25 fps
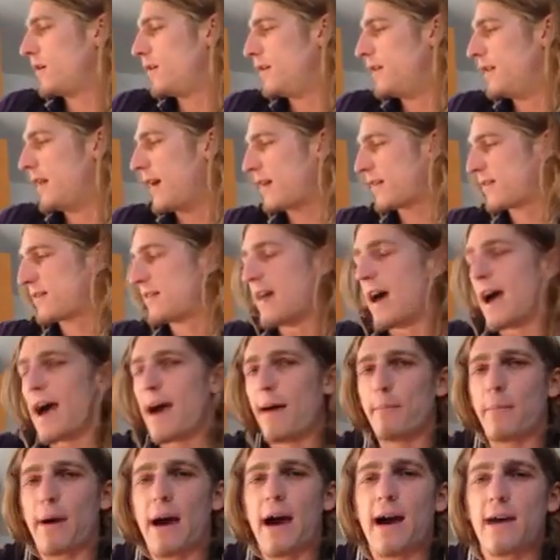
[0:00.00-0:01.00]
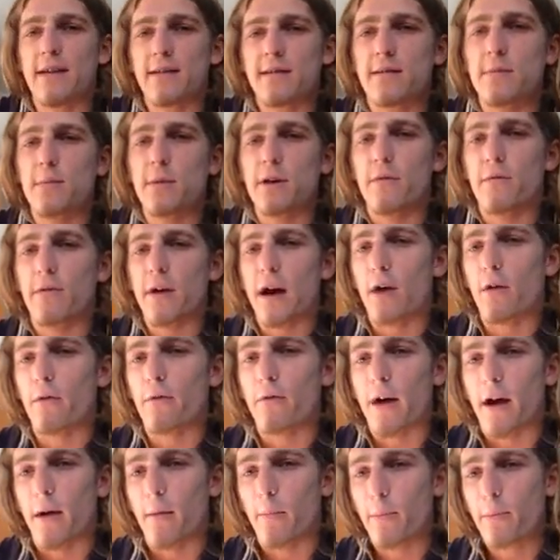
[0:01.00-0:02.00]
Next, the amp has to be a valve
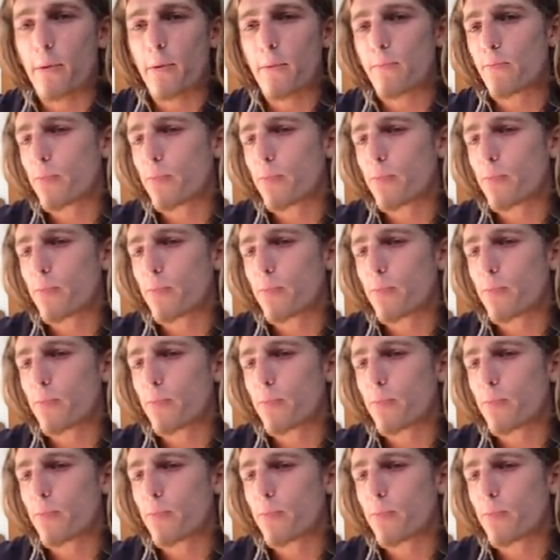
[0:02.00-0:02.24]
amp